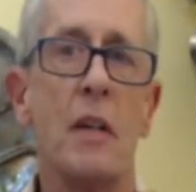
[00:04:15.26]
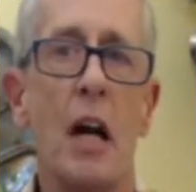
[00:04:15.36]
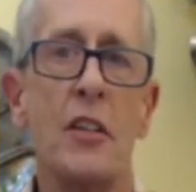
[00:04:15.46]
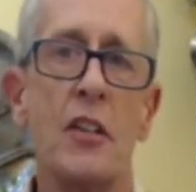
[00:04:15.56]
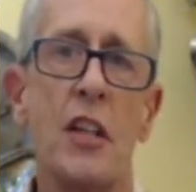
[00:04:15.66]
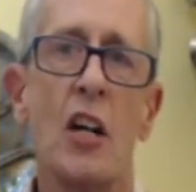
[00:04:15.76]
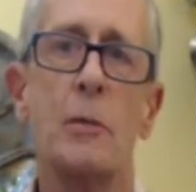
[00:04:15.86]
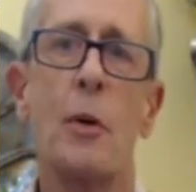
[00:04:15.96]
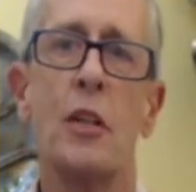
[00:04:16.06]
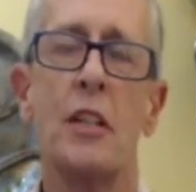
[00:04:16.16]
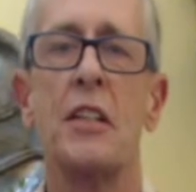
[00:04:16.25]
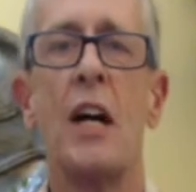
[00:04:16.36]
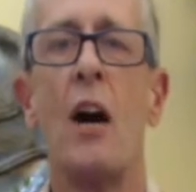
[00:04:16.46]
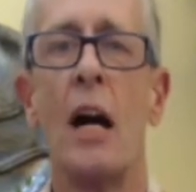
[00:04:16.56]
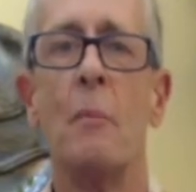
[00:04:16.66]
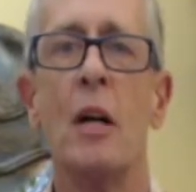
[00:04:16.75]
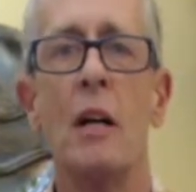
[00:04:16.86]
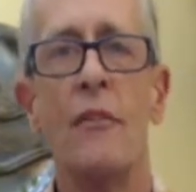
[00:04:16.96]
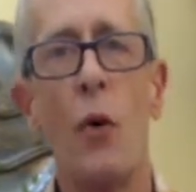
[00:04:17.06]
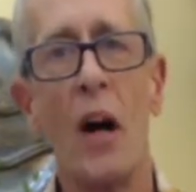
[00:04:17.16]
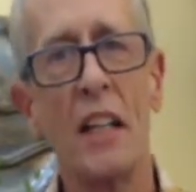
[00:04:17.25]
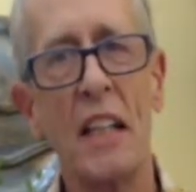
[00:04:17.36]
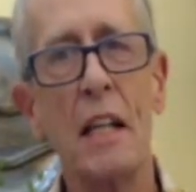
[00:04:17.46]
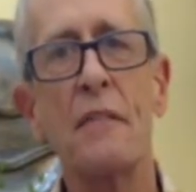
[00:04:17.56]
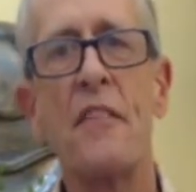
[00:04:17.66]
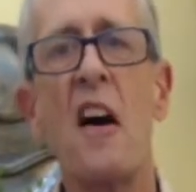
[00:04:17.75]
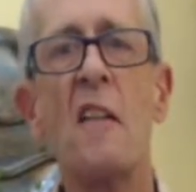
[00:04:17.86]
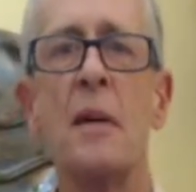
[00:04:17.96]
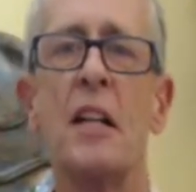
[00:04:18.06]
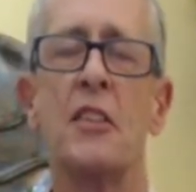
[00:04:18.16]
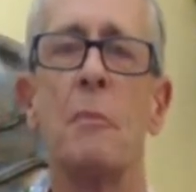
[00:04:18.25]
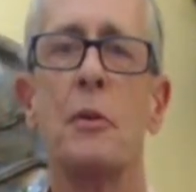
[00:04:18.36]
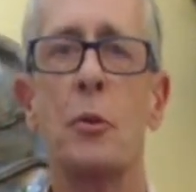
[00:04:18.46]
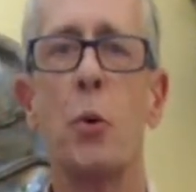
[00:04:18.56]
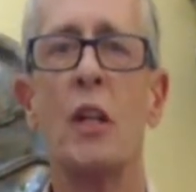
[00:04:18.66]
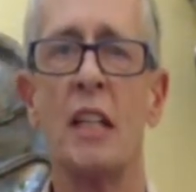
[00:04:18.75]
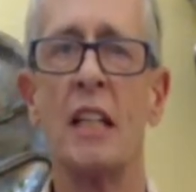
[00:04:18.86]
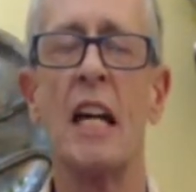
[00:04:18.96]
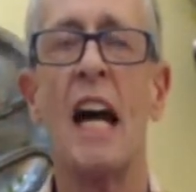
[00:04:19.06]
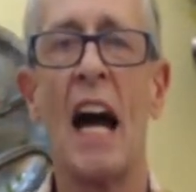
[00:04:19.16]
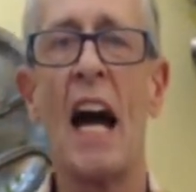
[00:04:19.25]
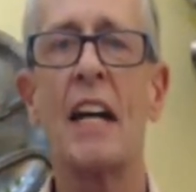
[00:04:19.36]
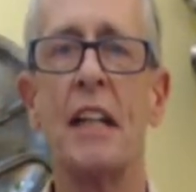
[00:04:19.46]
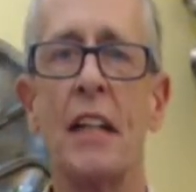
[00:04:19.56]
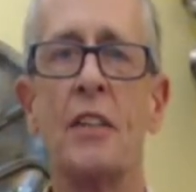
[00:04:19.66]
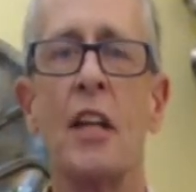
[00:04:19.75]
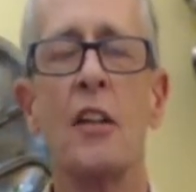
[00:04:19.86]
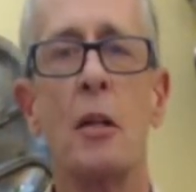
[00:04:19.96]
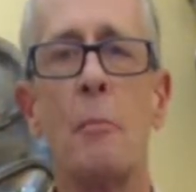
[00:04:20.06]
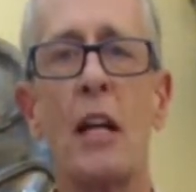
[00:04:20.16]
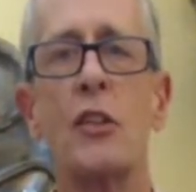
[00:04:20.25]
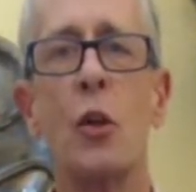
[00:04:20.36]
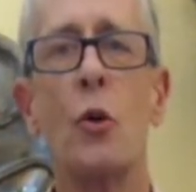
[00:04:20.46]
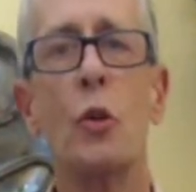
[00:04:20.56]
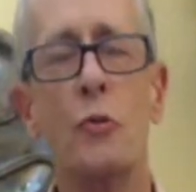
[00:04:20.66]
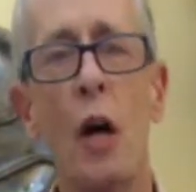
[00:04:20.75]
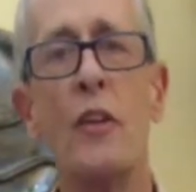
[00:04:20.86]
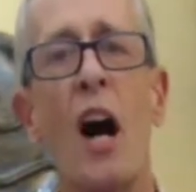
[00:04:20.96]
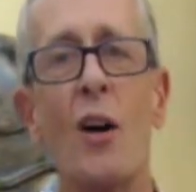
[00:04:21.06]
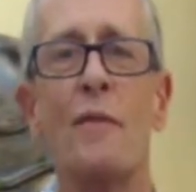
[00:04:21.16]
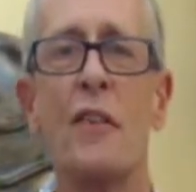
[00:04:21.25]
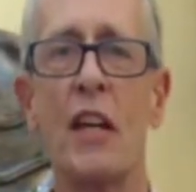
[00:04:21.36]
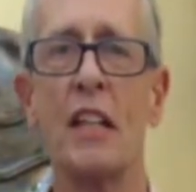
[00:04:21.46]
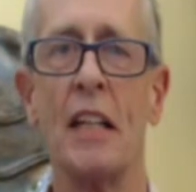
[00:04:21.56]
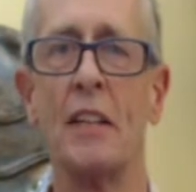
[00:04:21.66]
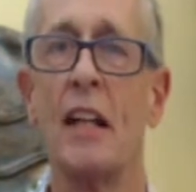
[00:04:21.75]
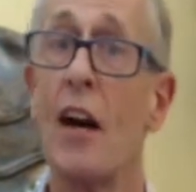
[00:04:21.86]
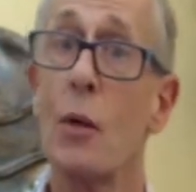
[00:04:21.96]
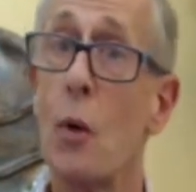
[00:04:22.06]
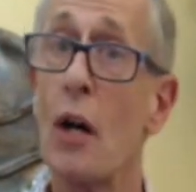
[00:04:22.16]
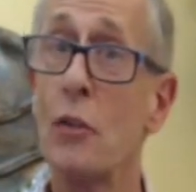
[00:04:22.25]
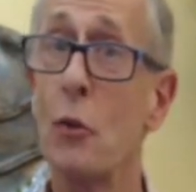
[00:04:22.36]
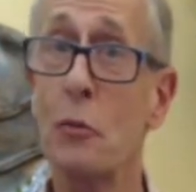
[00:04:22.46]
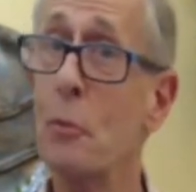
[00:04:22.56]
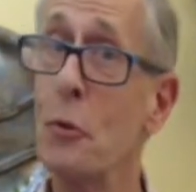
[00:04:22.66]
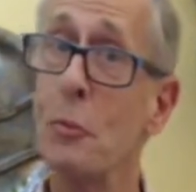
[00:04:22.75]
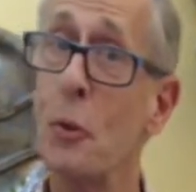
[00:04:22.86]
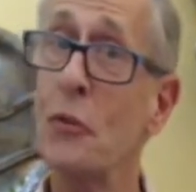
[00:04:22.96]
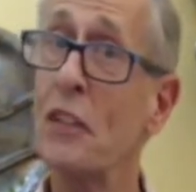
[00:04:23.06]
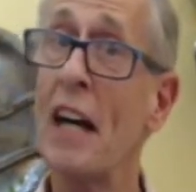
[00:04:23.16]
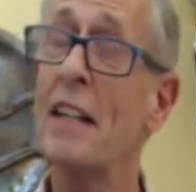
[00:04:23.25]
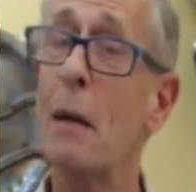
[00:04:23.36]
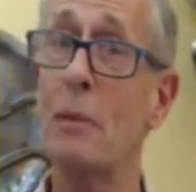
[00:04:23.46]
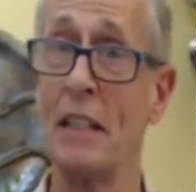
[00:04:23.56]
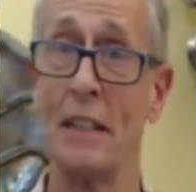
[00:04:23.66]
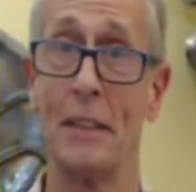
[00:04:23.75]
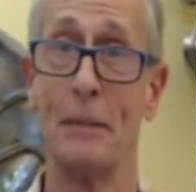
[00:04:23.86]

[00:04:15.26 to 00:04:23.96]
a dessert spoon at a time for at least 5 minutes in between addings to make sure you don't over thicken it. Otherwise your spoon will stand up in it.